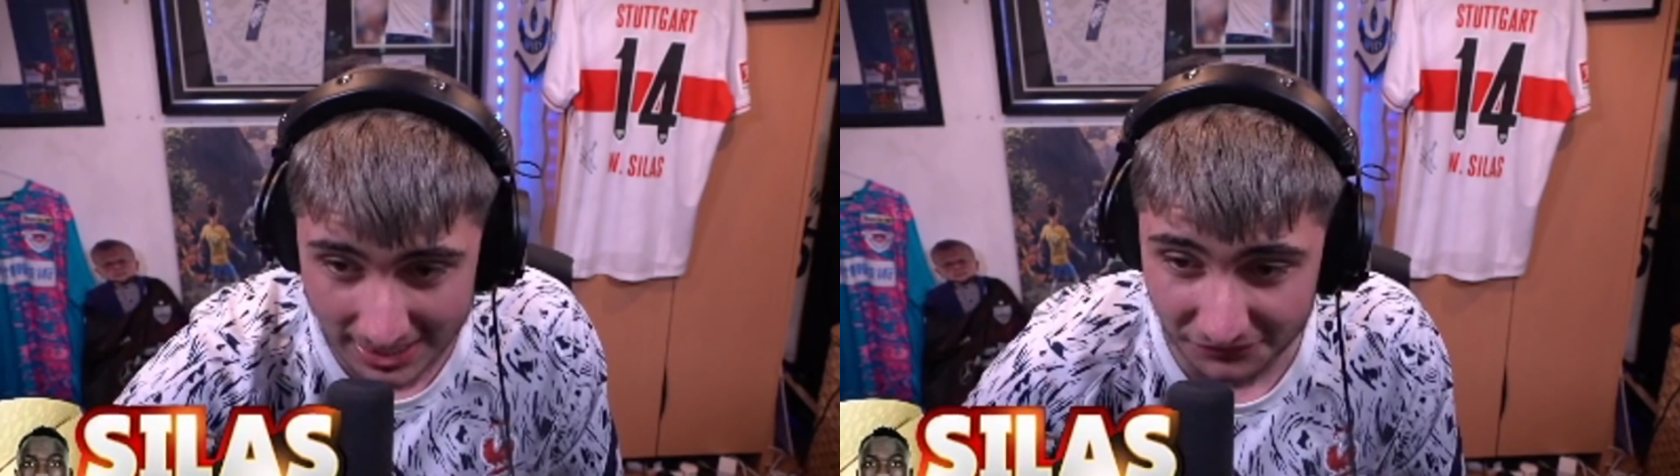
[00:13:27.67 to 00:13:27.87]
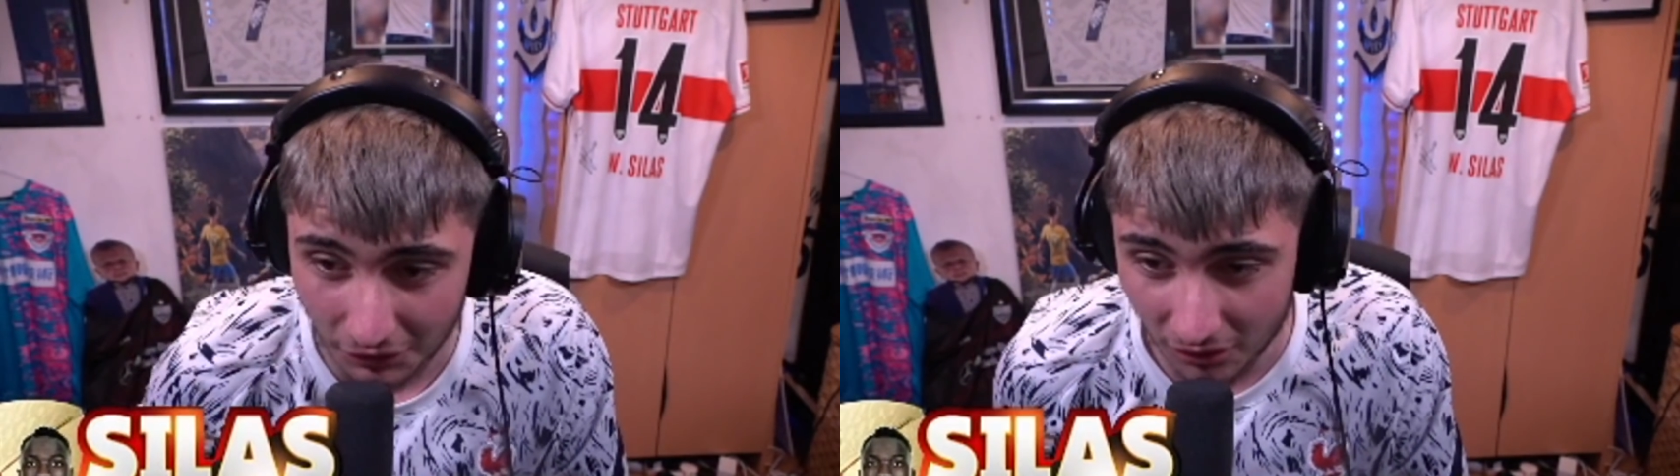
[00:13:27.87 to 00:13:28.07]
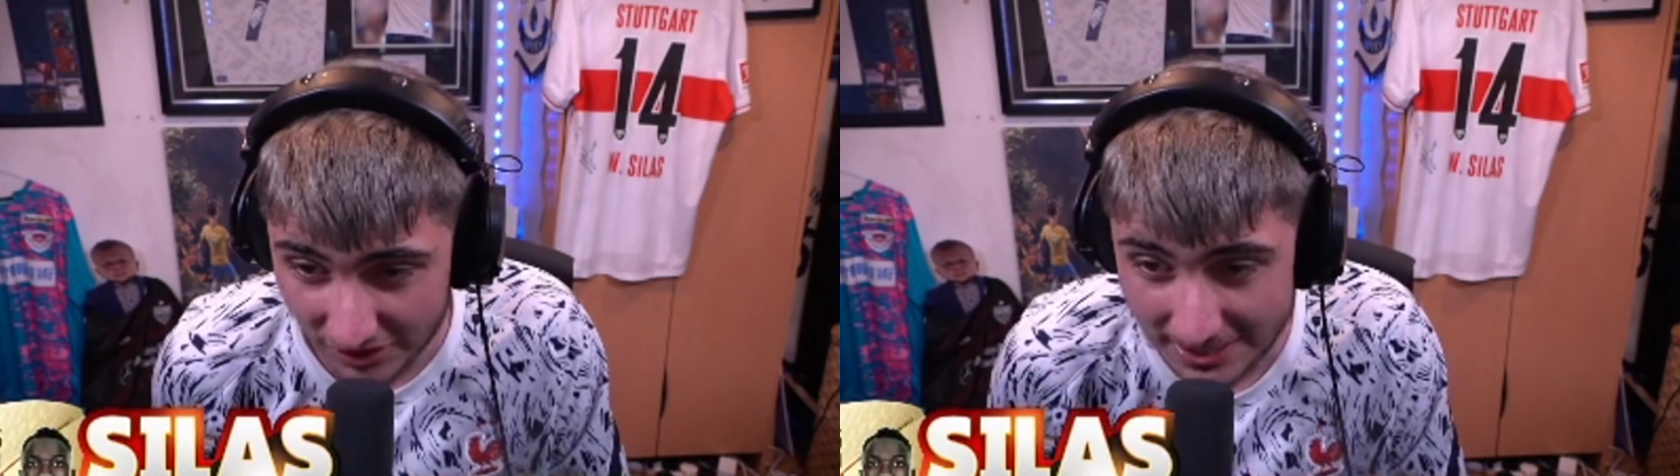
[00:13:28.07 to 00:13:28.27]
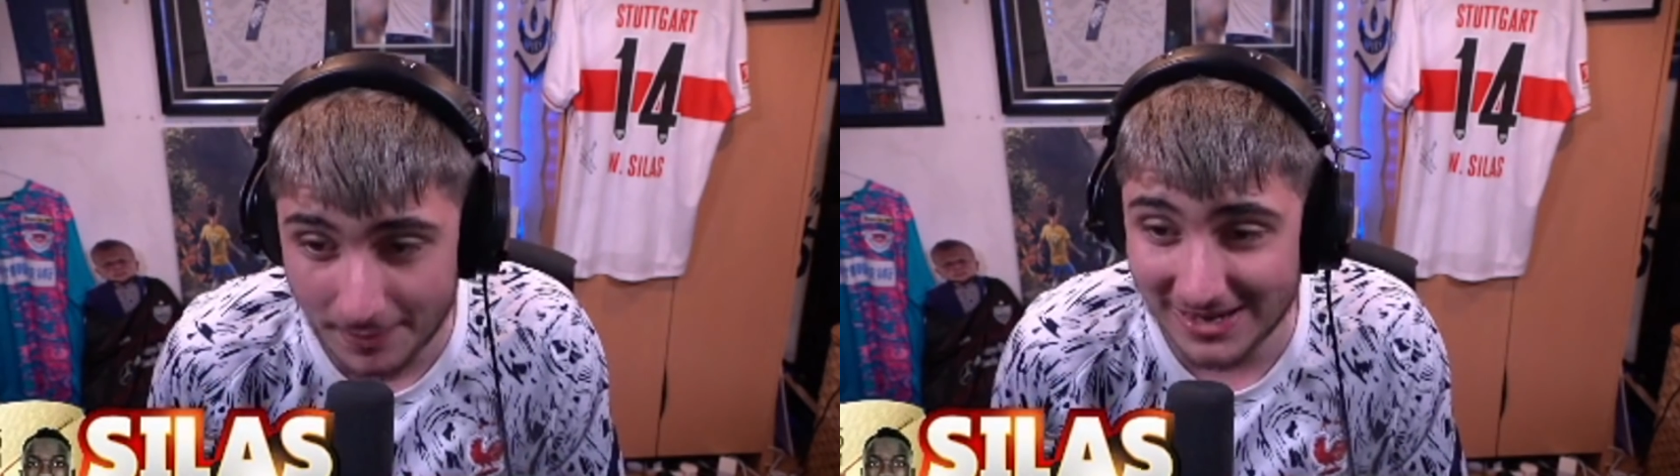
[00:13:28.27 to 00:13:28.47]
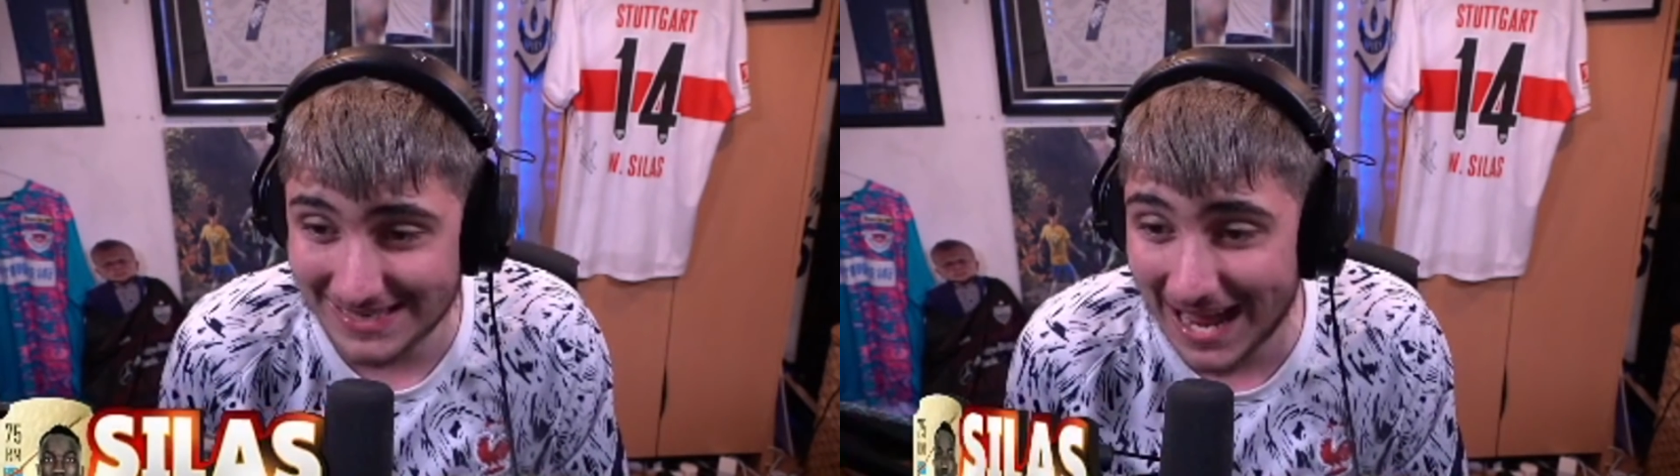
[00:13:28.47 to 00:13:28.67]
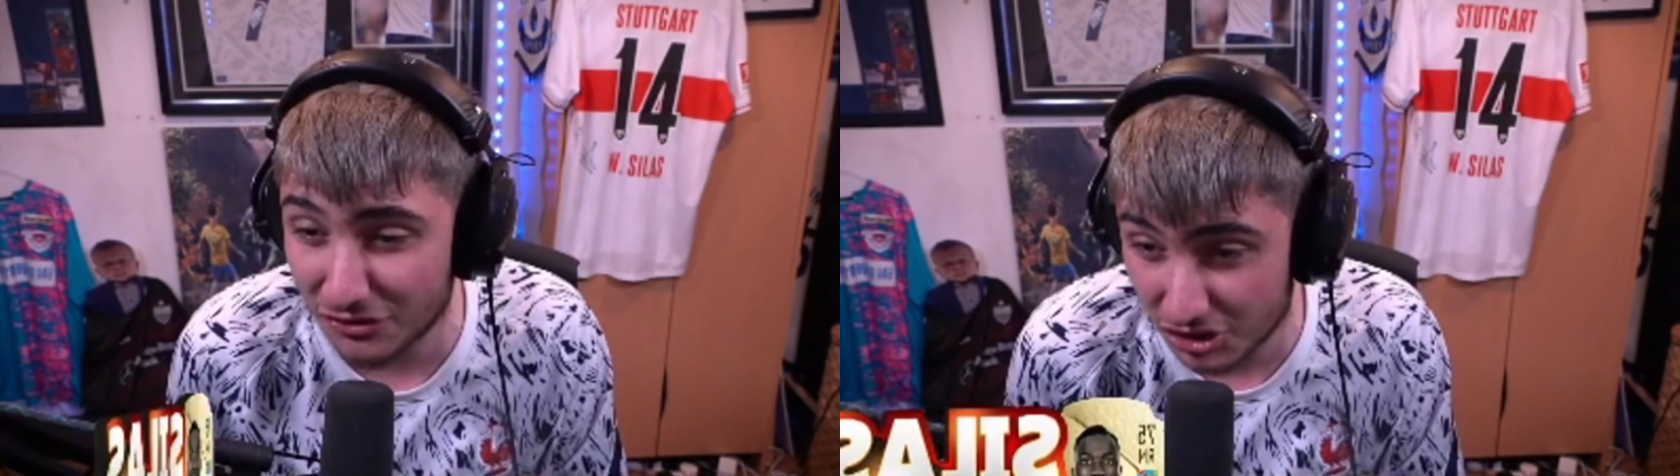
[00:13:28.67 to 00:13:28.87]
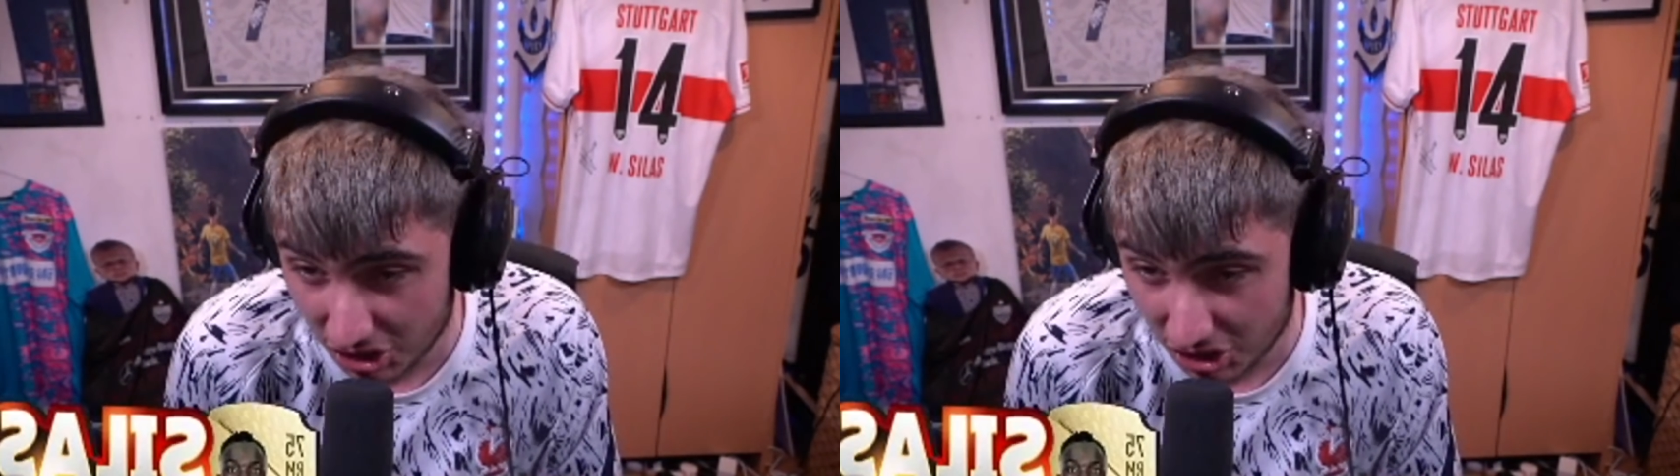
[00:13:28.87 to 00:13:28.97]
if not the best at the